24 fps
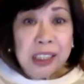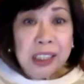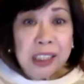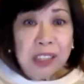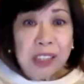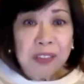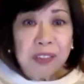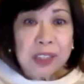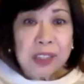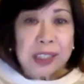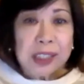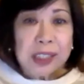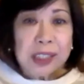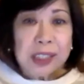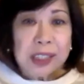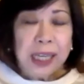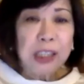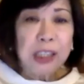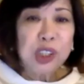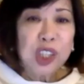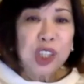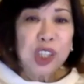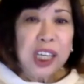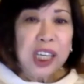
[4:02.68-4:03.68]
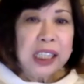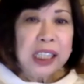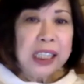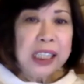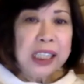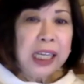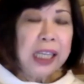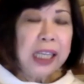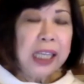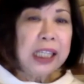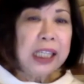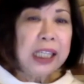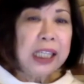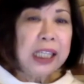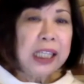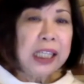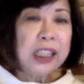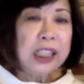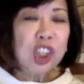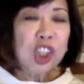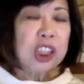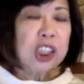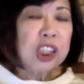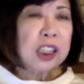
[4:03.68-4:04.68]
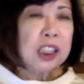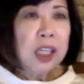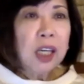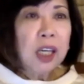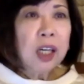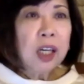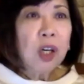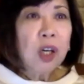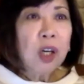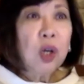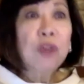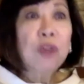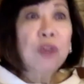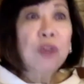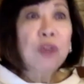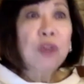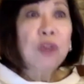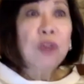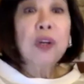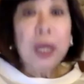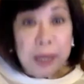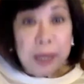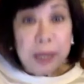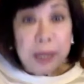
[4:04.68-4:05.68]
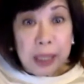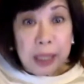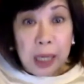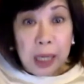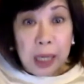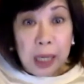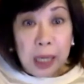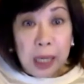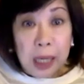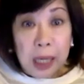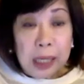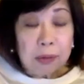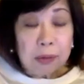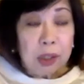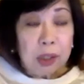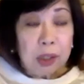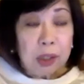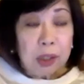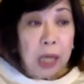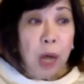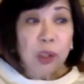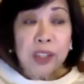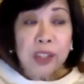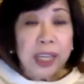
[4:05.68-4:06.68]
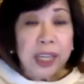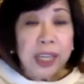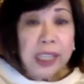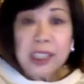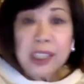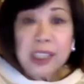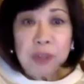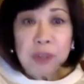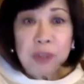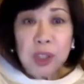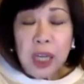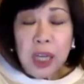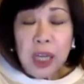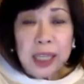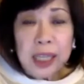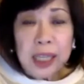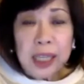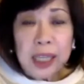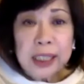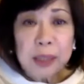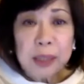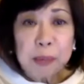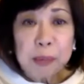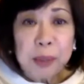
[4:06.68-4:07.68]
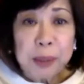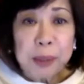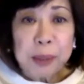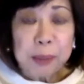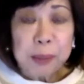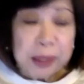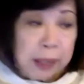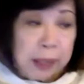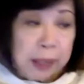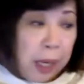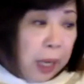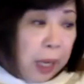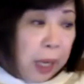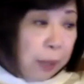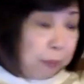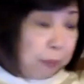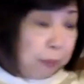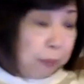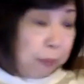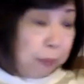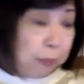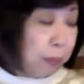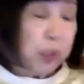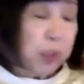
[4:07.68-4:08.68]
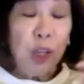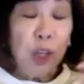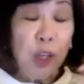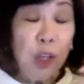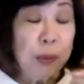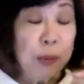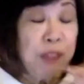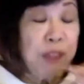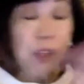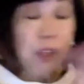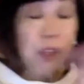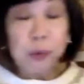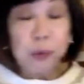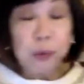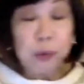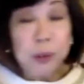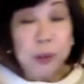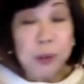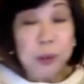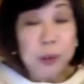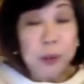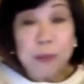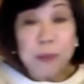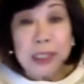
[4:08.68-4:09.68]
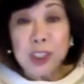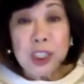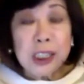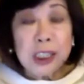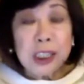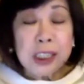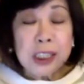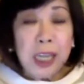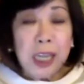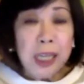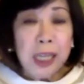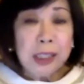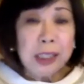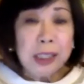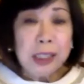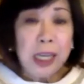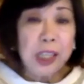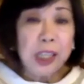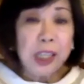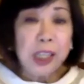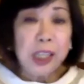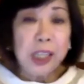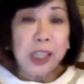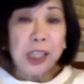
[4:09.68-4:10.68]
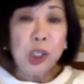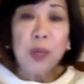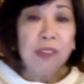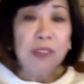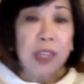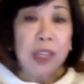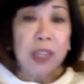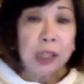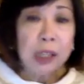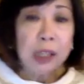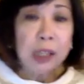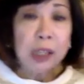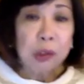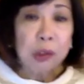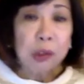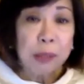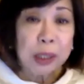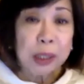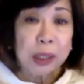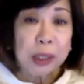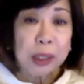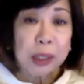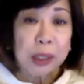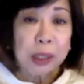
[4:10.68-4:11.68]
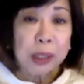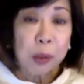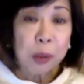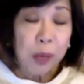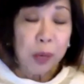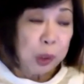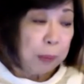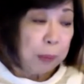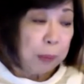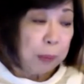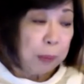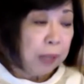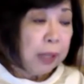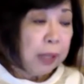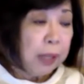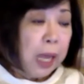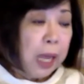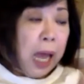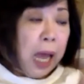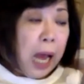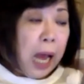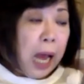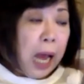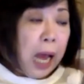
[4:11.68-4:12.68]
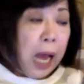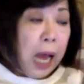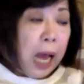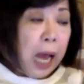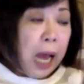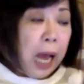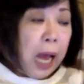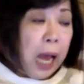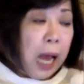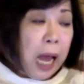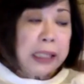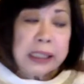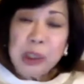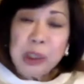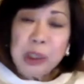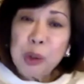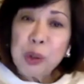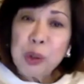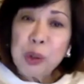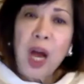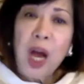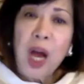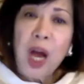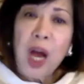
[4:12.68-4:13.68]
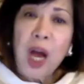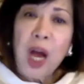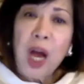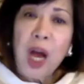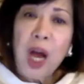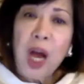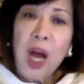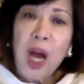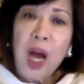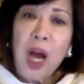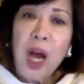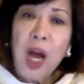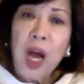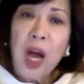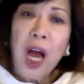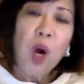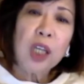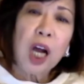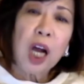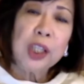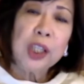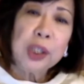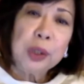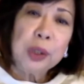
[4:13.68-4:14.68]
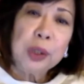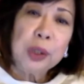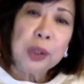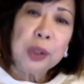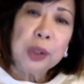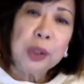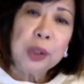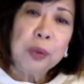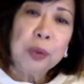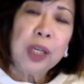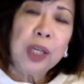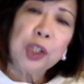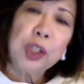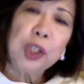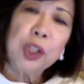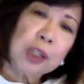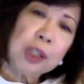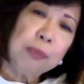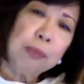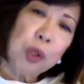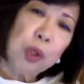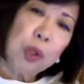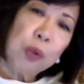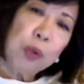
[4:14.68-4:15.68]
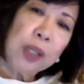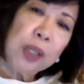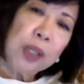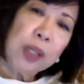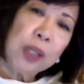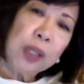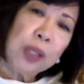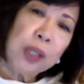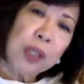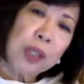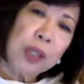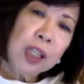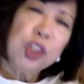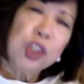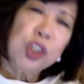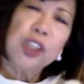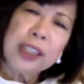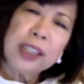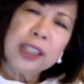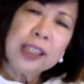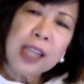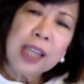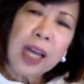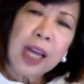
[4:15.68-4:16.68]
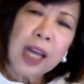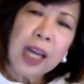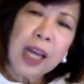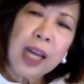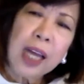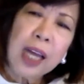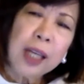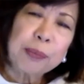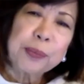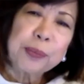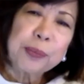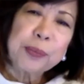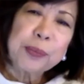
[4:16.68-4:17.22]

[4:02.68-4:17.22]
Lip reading: it's energetic, and it's just overwhelming that how creative you guys can be. But before we make chit chat, and I know we have a lot to make cuento about, I need to know how are you and your team doing during this time?